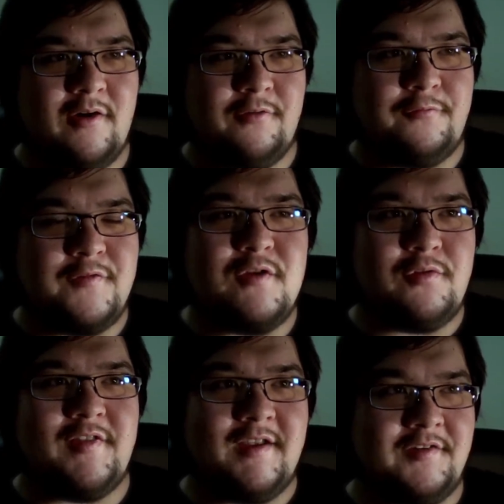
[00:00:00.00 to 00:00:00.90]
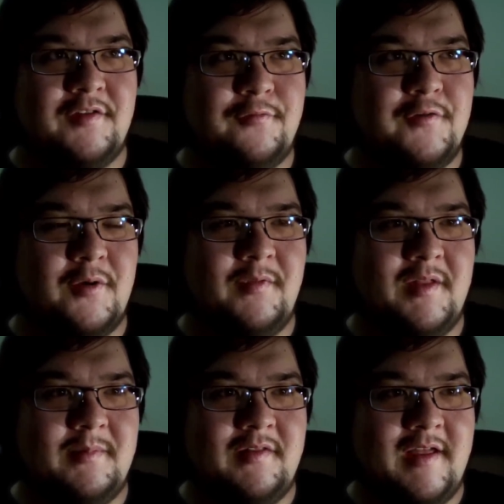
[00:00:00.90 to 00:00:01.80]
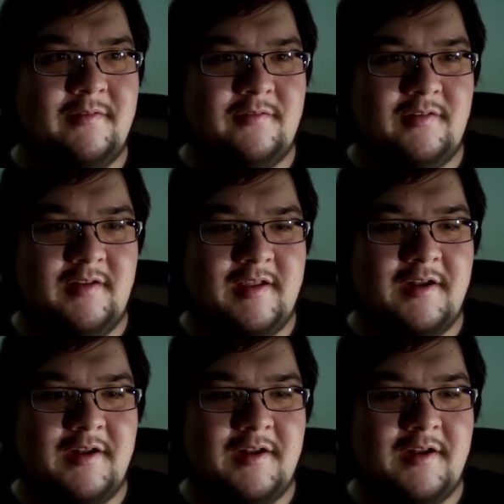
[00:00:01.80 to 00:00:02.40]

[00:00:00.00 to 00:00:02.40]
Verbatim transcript: are few things in the film that that